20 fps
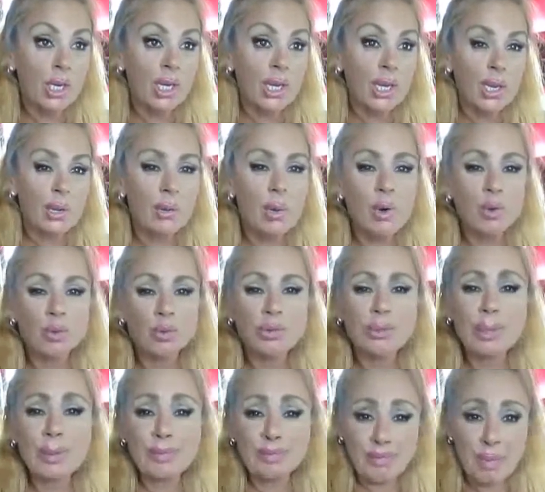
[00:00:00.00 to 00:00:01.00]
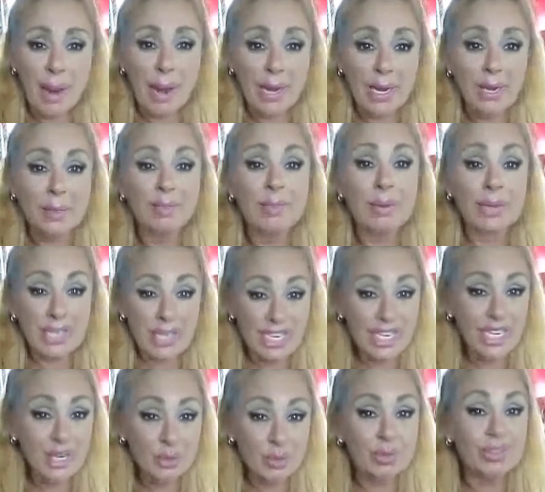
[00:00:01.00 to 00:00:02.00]
He won't really bite, but
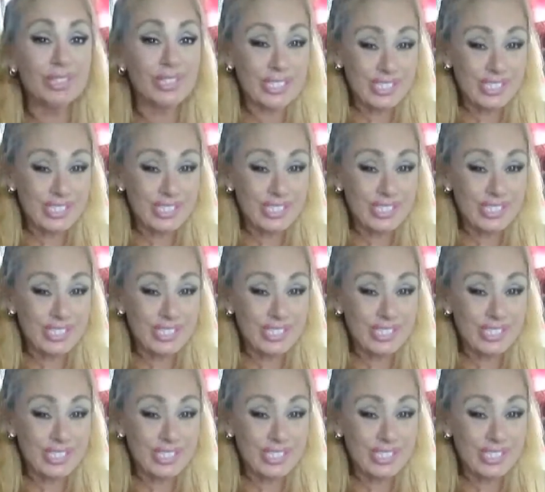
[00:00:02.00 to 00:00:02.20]
he will